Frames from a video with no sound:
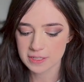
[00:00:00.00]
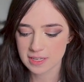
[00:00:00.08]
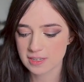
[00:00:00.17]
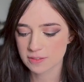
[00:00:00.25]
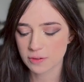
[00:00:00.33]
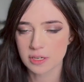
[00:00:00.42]

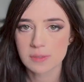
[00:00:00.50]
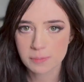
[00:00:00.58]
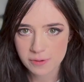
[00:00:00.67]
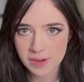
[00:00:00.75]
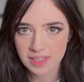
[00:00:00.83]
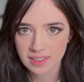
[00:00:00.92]
his first
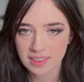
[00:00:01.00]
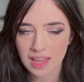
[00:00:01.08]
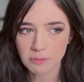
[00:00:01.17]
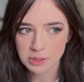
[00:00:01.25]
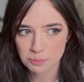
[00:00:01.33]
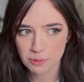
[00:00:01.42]
point,
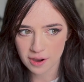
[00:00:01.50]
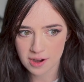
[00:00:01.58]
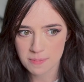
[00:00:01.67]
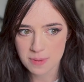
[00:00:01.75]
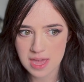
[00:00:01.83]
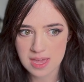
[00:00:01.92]
that was brought
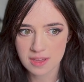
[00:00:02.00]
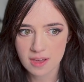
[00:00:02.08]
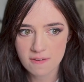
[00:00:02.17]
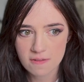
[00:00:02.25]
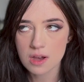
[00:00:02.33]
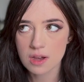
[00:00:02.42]
up a
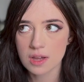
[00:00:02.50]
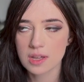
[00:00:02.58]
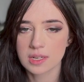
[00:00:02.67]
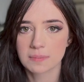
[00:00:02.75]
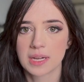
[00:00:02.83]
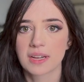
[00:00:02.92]

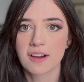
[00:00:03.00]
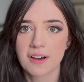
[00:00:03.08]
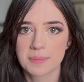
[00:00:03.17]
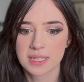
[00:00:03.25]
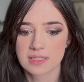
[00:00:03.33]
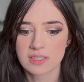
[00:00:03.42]
ton in my
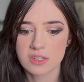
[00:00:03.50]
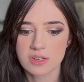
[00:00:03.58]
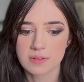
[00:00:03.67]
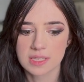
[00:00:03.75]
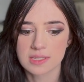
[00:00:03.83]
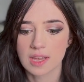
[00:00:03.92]
comments
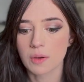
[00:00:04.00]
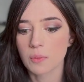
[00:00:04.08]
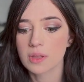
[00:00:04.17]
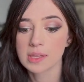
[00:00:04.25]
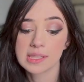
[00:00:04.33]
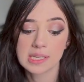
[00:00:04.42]
too. It's like,
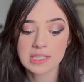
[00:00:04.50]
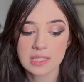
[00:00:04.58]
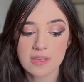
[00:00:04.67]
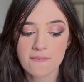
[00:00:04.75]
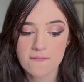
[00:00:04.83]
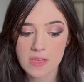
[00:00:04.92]
well, at
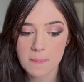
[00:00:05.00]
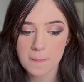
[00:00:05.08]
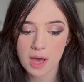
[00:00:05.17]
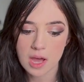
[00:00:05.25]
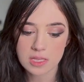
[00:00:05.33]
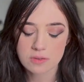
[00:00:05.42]
least the
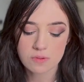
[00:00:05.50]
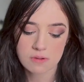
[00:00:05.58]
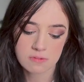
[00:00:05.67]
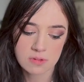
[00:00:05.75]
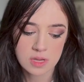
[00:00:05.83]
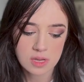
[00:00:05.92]
fembots
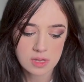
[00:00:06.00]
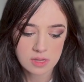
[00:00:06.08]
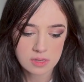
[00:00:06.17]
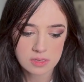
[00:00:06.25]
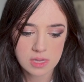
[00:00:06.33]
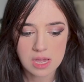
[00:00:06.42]
won't
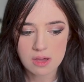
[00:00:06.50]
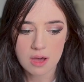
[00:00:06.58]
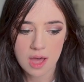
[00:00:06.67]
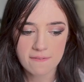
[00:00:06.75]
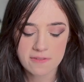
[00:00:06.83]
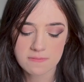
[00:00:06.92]
take all
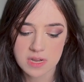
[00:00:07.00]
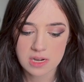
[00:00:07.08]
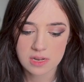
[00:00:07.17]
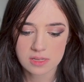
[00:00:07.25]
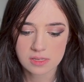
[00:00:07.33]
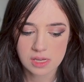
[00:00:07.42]
half your
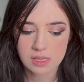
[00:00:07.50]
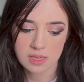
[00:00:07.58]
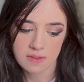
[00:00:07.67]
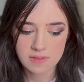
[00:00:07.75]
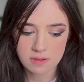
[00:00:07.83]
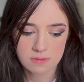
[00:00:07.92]
money and like
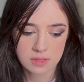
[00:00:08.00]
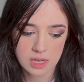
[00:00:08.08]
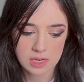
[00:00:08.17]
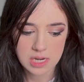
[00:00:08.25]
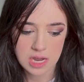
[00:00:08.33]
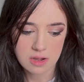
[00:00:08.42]
leave you and
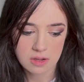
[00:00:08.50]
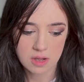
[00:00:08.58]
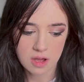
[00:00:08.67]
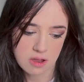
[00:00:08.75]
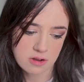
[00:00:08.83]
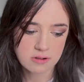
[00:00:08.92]
like take
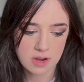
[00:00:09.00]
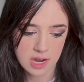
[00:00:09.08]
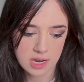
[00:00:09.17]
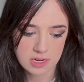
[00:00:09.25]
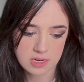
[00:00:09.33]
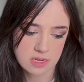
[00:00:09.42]

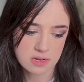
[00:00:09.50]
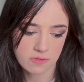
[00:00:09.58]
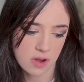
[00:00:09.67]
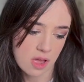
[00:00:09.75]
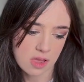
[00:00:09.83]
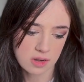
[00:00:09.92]
$100,000 and then
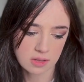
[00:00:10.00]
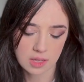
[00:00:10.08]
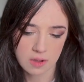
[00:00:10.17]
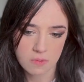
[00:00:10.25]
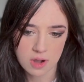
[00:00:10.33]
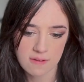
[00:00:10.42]
run and
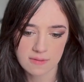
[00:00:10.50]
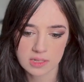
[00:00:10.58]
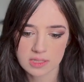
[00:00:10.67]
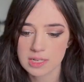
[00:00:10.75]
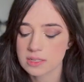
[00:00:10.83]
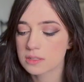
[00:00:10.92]
like whatever.
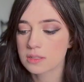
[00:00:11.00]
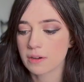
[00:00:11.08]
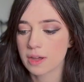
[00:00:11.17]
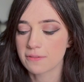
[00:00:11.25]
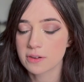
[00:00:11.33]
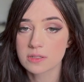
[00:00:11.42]
It's like,
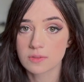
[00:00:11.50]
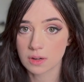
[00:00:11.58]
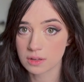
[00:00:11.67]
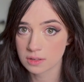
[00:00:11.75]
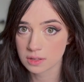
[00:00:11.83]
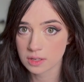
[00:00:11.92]
okay, first of
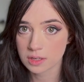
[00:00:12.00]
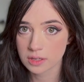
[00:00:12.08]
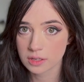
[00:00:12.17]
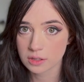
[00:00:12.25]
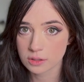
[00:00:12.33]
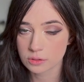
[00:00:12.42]
all,
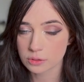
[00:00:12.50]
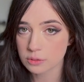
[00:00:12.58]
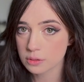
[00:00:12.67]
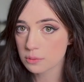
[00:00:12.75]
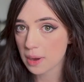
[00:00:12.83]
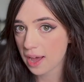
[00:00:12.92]
do
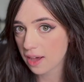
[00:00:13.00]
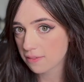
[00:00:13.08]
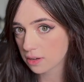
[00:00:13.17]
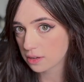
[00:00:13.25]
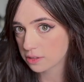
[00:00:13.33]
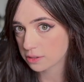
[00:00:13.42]
you have
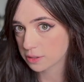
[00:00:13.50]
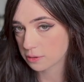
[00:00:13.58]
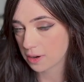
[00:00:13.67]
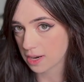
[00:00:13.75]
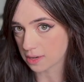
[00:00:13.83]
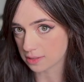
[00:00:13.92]

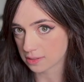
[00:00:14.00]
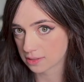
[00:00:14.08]
$100,000?